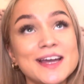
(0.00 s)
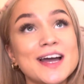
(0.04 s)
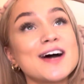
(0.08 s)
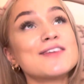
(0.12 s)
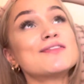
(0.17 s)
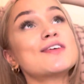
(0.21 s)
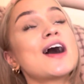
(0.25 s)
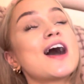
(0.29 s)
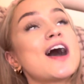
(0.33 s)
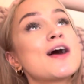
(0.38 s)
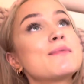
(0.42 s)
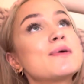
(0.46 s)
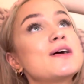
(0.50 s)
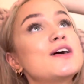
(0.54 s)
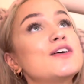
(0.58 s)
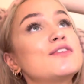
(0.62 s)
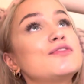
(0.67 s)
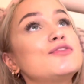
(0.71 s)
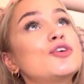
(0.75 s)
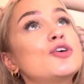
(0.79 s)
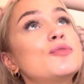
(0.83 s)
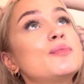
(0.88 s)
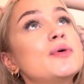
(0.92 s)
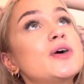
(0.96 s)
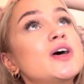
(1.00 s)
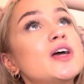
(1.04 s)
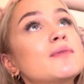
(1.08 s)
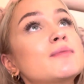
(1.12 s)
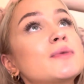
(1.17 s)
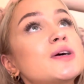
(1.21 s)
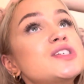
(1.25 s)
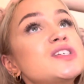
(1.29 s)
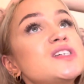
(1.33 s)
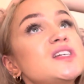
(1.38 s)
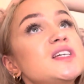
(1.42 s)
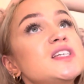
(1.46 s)
have a habit of not putting my
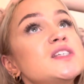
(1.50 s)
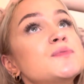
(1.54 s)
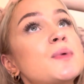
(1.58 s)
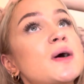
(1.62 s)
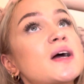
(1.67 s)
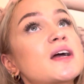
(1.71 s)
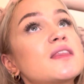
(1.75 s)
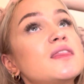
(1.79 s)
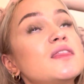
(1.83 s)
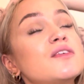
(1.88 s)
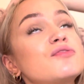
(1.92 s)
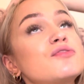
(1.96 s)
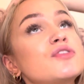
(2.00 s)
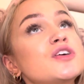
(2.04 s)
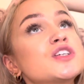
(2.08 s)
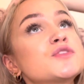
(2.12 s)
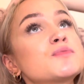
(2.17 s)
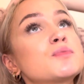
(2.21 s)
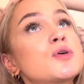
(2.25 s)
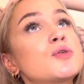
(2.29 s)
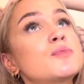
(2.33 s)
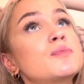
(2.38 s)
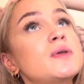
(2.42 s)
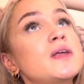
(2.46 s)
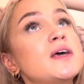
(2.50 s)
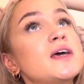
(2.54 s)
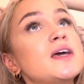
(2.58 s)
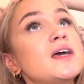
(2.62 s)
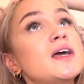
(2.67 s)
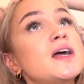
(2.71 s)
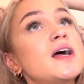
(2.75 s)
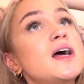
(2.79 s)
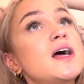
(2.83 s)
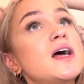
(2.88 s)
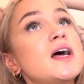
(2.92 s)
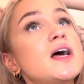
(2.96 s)
cheese back in the fridge properly
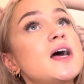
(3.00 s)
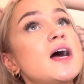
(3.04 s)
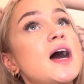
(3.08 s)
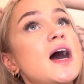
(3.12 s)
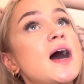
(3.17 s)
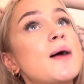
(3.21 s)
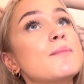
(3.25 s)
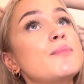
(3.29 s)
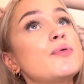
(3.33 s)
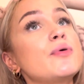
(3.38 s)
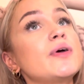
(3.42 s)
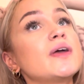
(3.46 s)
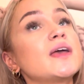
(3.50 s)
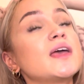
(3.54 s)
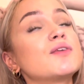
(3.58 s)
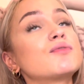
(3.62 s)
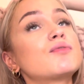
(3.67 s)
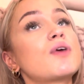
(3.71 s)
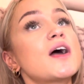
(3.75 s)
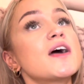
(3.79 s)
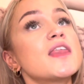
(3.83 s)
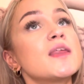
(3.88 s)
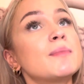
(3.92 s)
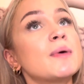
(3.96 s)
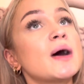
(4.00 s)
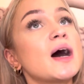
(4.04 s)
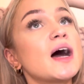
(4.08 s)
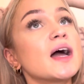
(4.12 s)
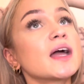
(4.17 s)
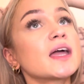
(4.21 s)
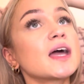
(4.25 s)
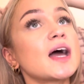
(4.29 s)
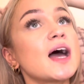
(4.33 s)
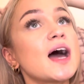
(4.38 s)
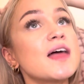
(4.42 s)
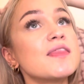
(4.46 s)
and putting it right at the
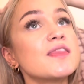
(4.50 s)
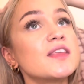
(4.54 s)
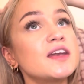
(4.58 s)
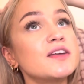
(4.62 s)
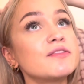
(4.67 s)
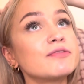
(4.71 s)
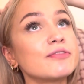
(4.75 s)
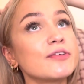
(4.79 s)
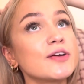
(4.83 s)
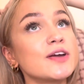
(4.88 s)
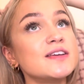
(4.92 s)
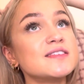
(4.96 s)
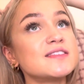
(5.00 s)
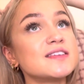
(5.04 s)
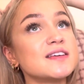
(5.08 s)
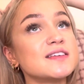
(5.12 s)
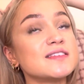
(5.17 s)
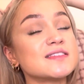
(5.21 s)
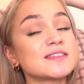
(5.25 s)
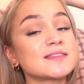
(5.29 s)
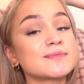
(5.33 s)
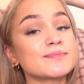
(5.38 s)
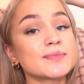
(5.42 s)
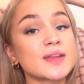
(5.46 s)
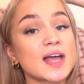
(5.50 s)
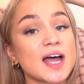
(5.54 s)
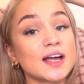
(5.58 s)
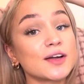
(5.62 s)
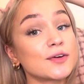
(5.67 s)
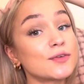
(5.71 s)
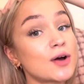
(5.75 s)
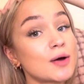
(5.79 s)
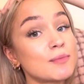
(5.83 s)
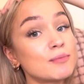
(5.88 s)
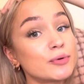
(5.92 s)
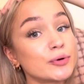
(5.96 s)
back and then it freezes and
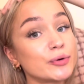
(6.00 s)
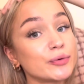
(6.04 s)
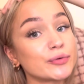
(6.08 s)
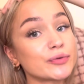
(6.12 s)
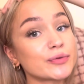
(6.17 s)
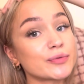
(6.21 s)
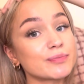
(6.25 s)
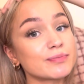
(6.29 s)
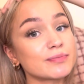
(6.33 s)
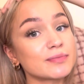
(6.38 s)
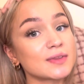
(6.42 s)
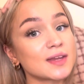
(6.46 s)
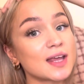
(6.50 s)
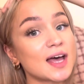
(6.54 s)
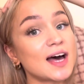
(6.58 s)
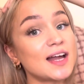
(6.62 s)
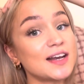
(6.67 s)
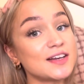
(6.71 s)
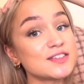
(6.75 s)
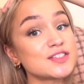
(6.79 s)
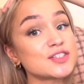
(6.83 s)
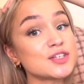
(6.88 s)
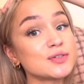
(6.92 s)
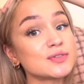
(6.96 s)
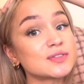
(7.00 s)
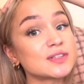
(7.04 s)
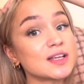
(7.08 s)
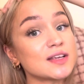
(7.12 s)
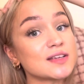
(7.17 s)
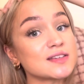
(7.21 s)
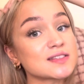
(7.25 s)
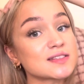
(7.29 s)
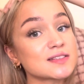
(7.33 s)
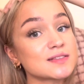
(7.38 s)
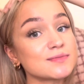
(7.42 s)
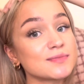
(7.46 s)
crumbles and it's
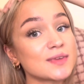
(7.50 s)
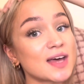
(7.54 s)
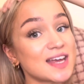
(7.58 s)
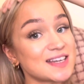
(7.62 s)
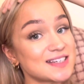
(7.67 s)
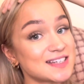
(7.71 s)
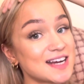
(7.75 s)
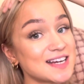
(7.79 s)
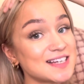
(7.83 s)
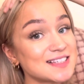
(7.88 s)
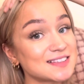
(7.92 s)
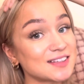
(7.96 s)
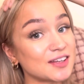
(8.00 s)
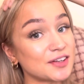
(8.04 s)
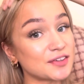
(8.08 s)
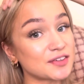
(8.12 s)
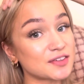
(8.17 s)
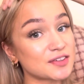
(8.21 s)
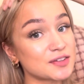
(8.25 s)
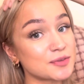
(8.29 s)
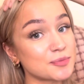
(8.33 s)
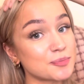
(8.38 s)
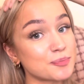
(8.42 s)
useless and tasteless.